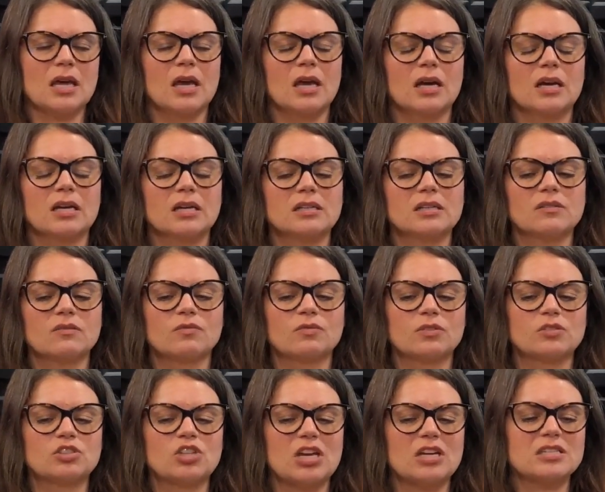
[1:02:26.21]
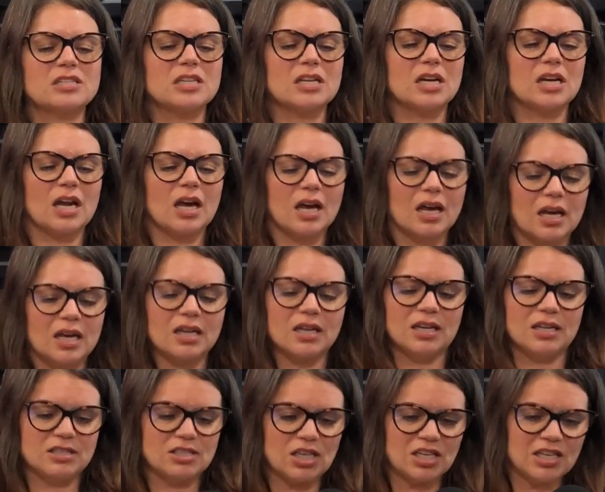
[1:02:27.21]
And for Jason and I,
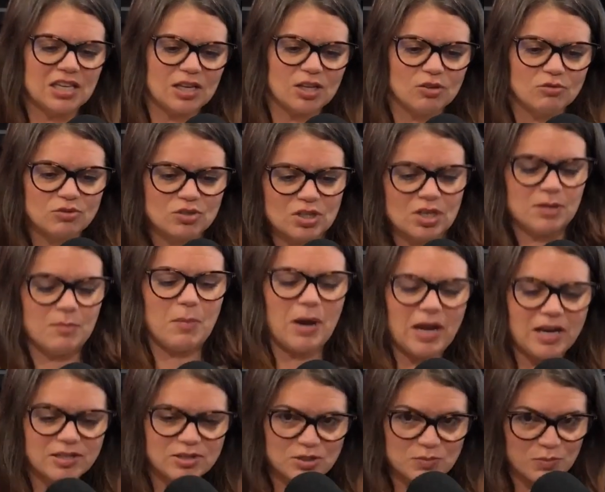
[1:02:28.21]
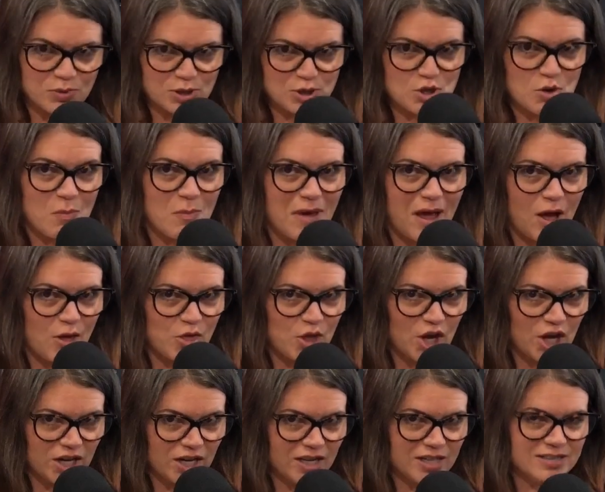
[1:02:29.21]
he's like, get closer to the mic, just put your mouth
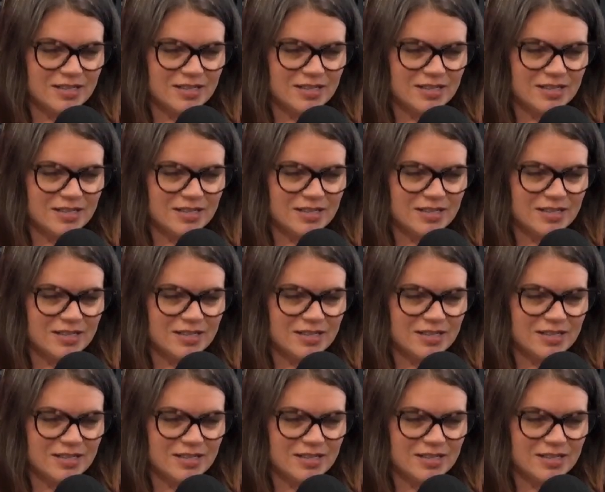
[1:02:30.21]
on it.